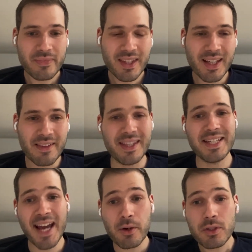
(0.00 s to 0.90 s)
the
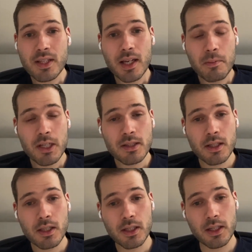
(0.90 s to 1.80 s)
downside
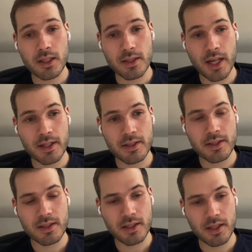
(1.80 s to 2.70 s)
basically is that
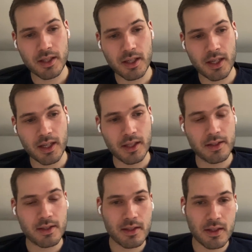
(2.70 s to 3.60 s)
it's
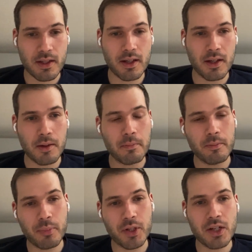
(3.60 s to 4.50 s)
it's uh,
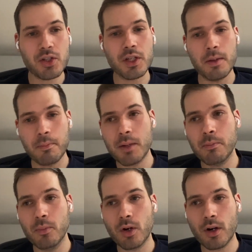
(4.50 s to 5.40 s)
potentially a bit
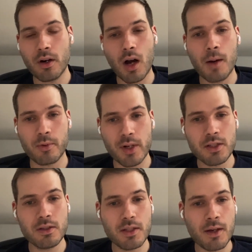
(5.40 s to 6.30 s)
more
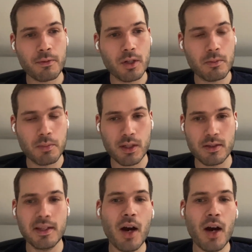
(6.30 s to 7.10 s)
operations effort because now